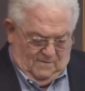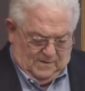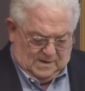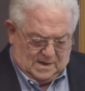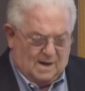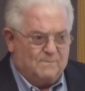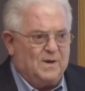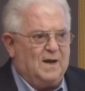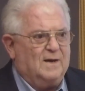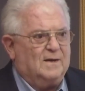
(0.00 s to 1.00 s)
For the time
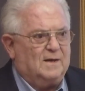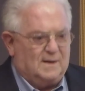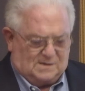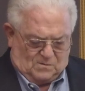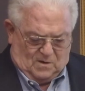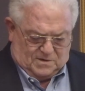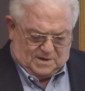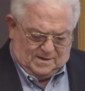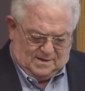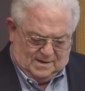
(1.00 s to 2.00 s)
being, at least,
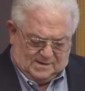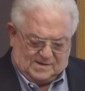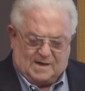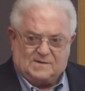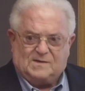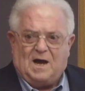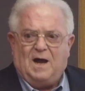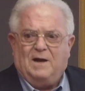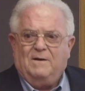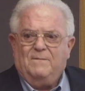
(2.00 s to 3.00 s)
Washington has set
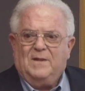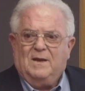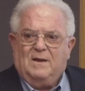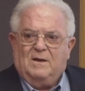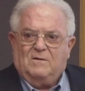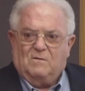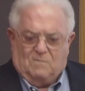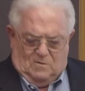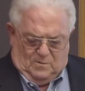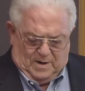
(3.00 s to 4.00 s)
aside the
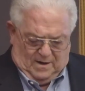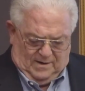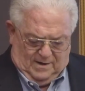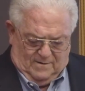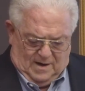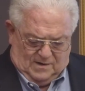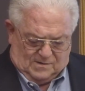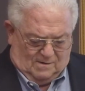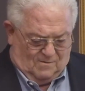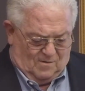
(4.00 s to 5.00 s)
rule bound
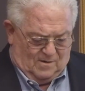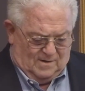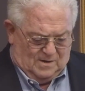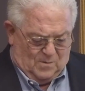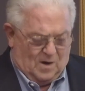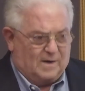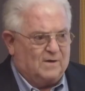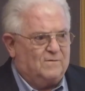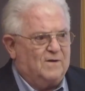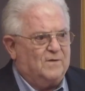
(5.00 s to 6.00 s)
international order and the
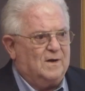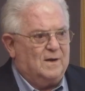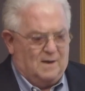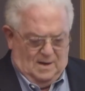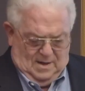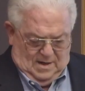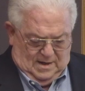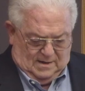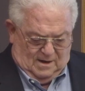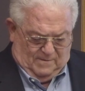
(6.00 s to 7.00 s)
market driven
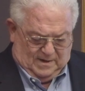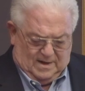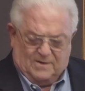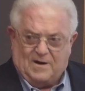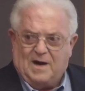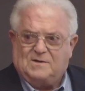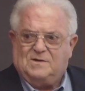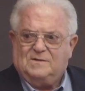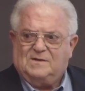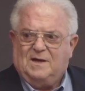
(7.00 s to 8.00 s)
economic
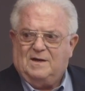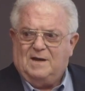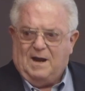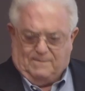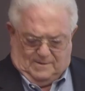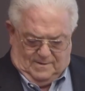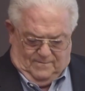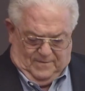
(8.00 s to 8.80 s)
interactions it enabled.